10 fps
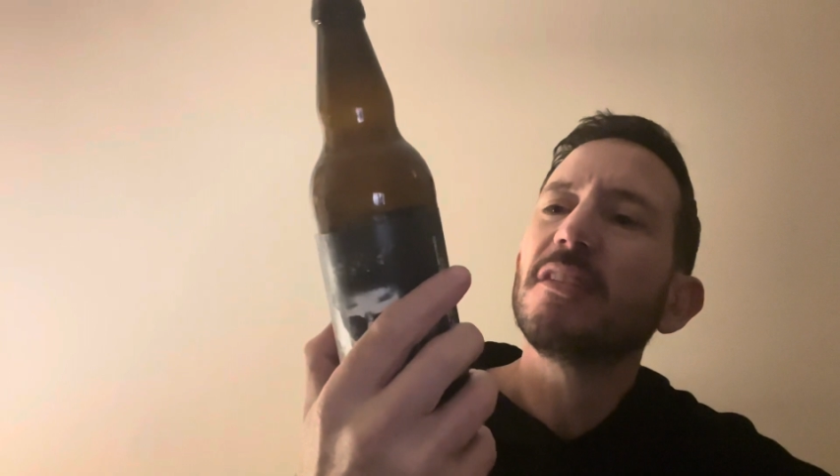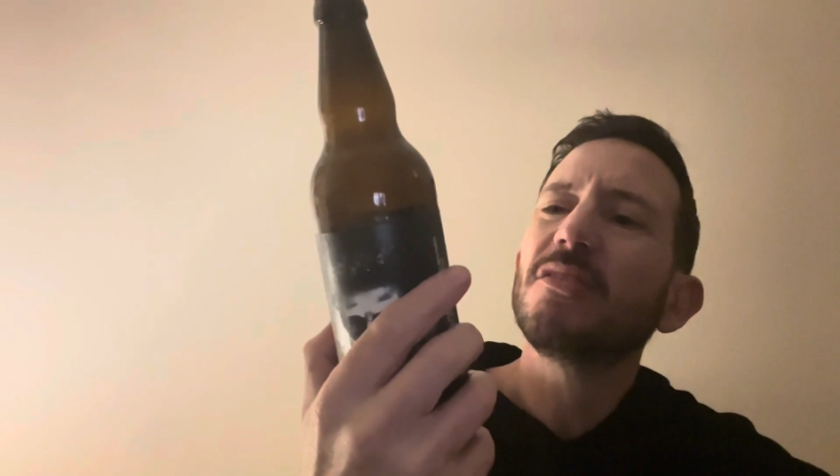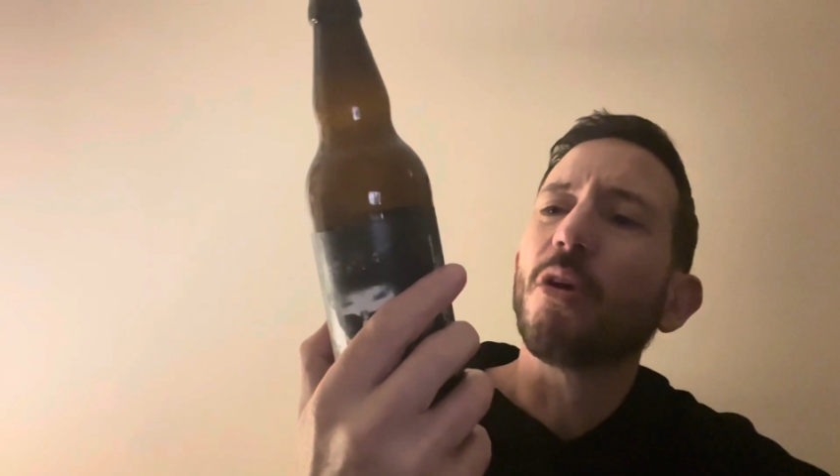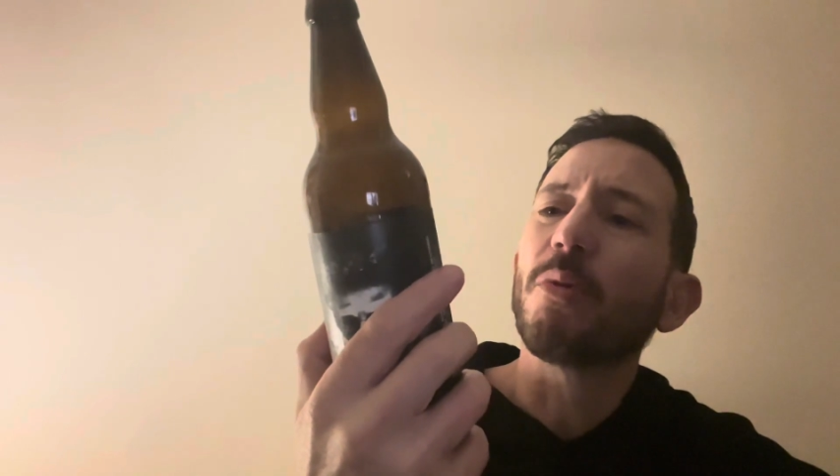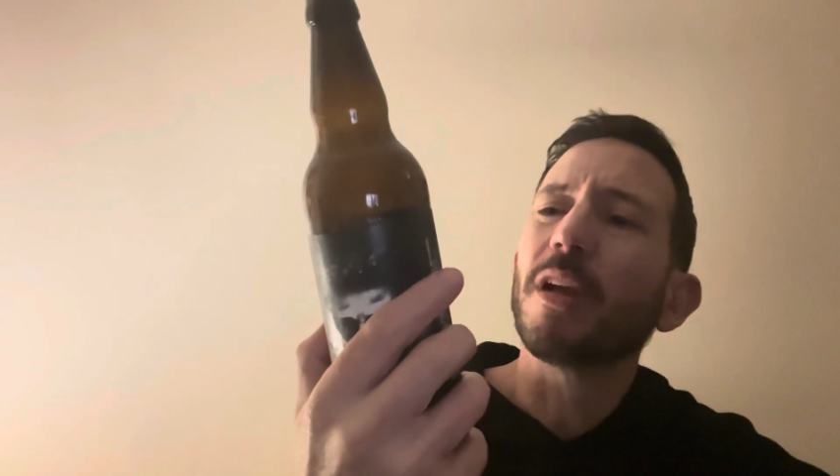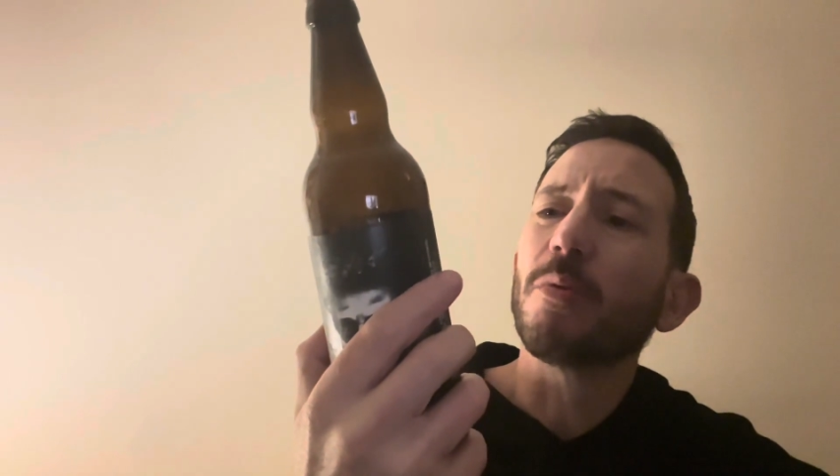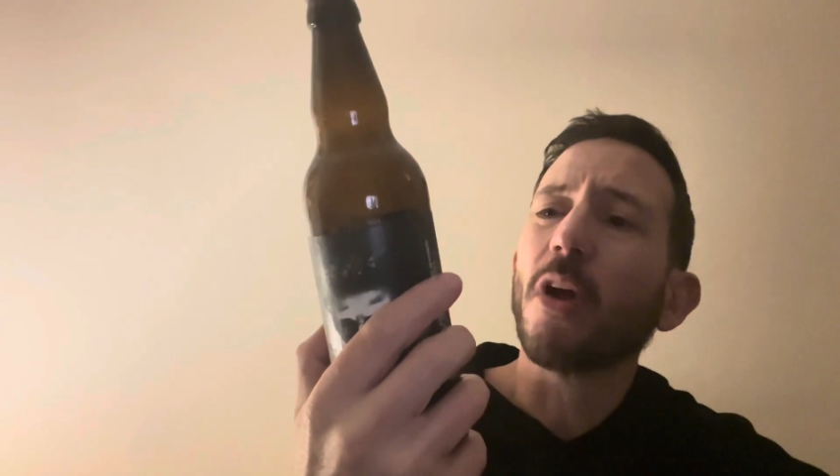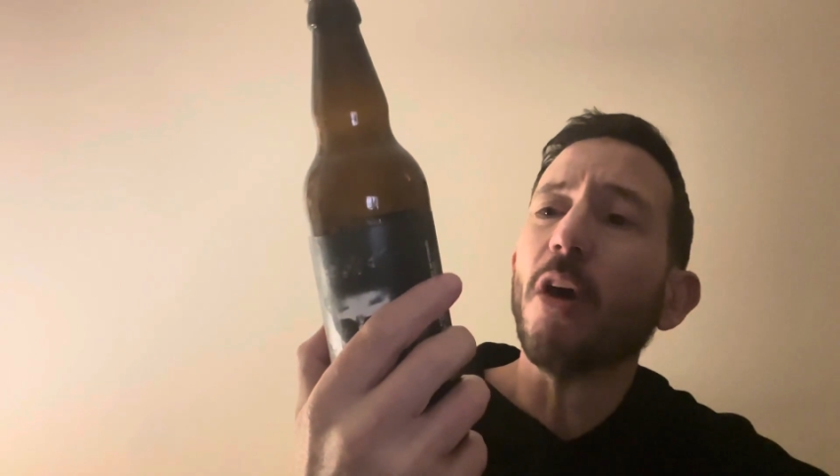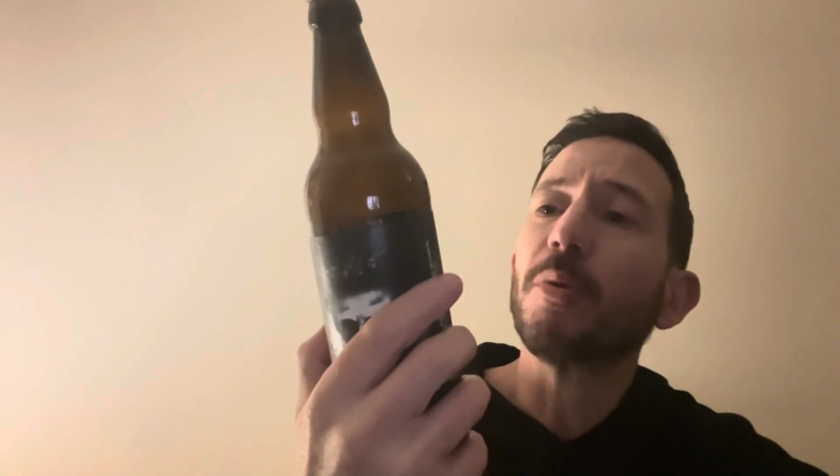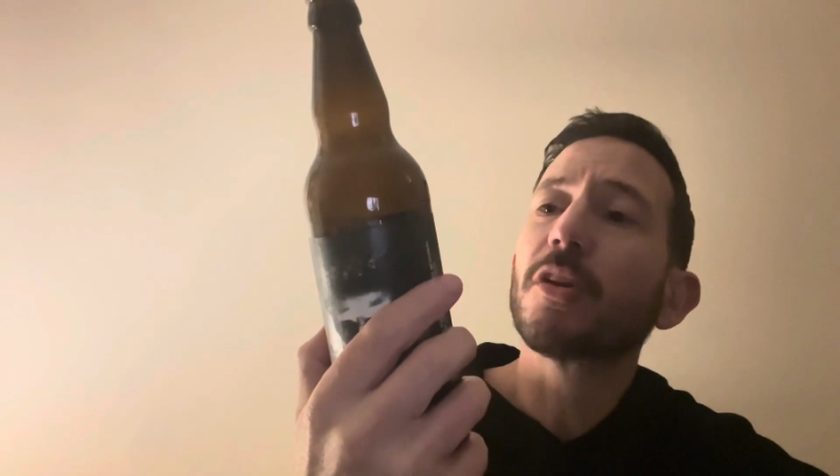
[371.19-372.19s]
not really what
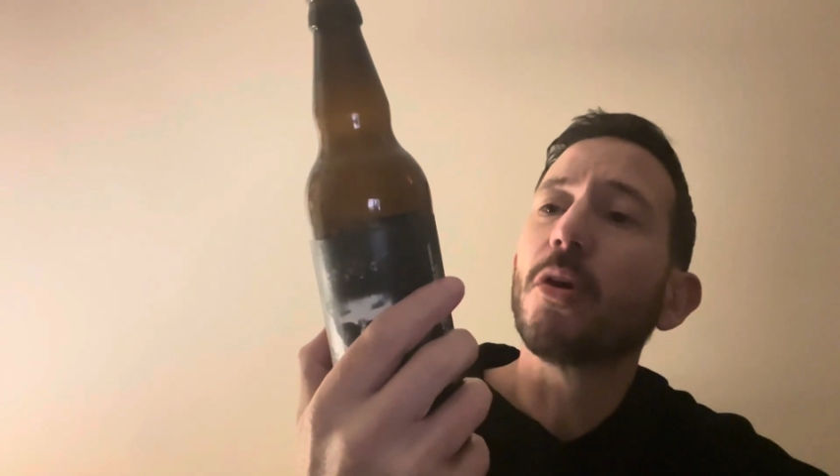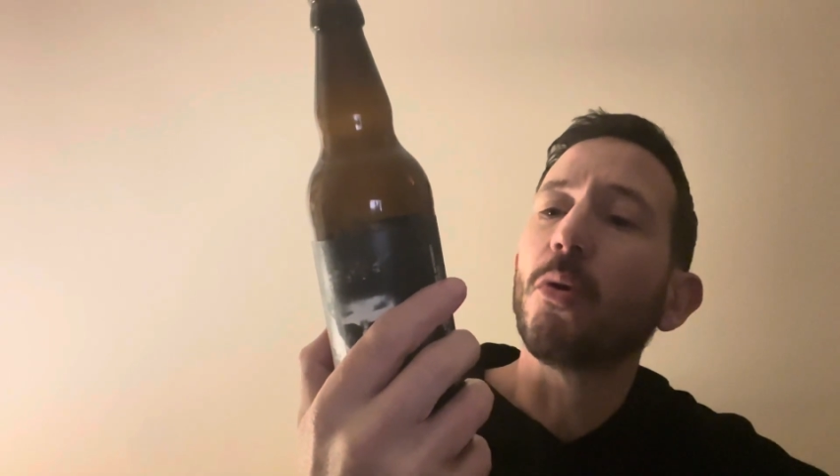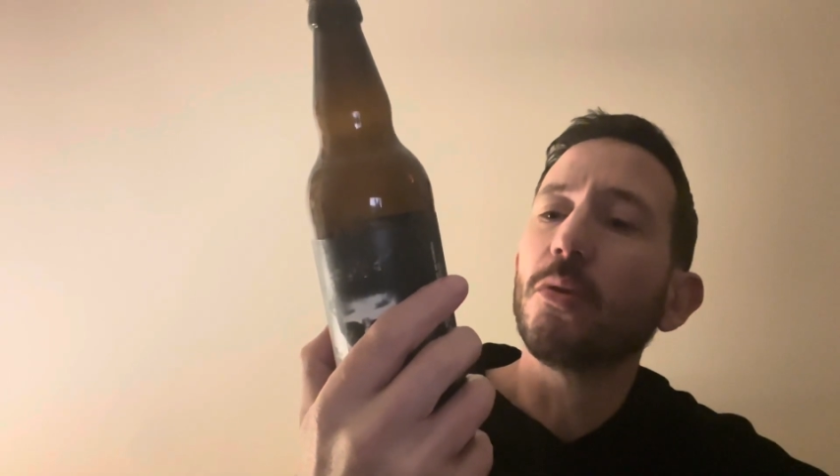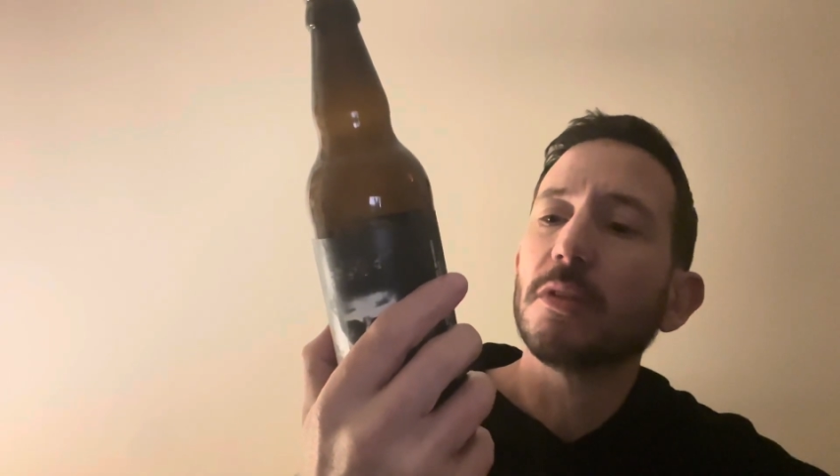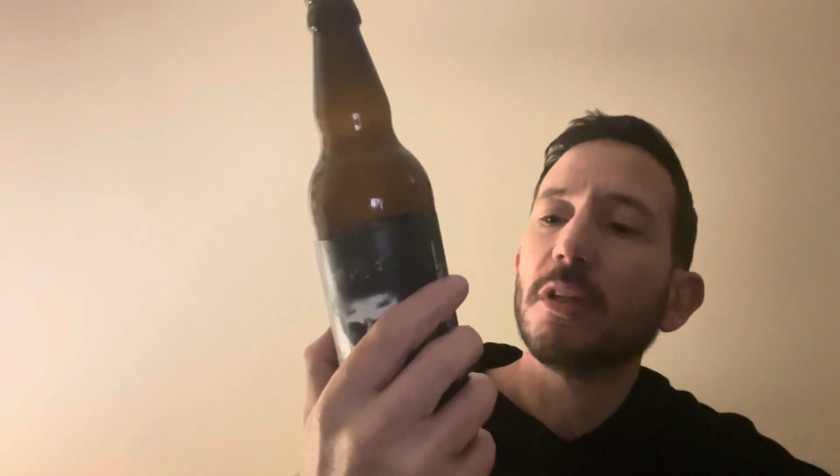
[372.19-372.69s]
I would call